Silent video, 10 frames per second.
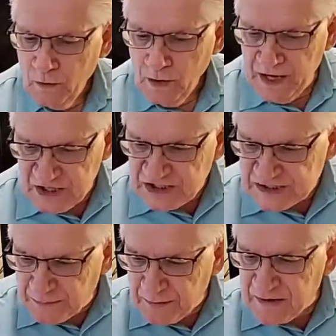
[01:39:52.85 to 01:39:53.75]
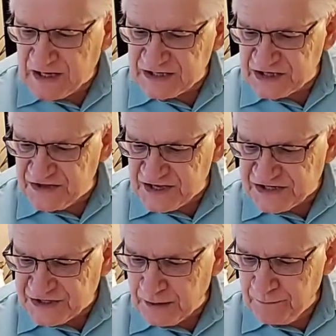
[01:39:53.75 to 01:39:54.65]
It is simply because of
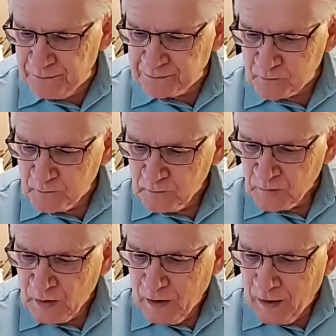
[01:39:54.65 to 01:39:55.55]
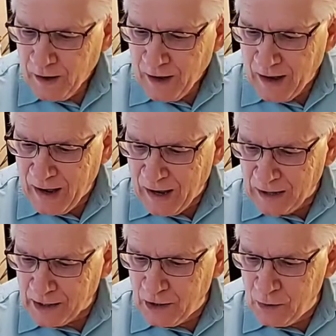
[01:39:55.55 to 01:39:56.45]
this.
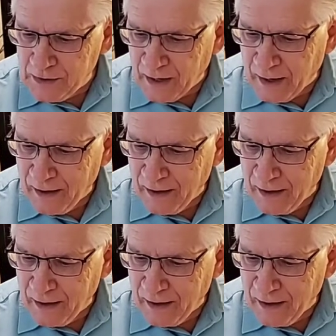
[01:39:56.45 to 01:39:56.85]
Hallelujah.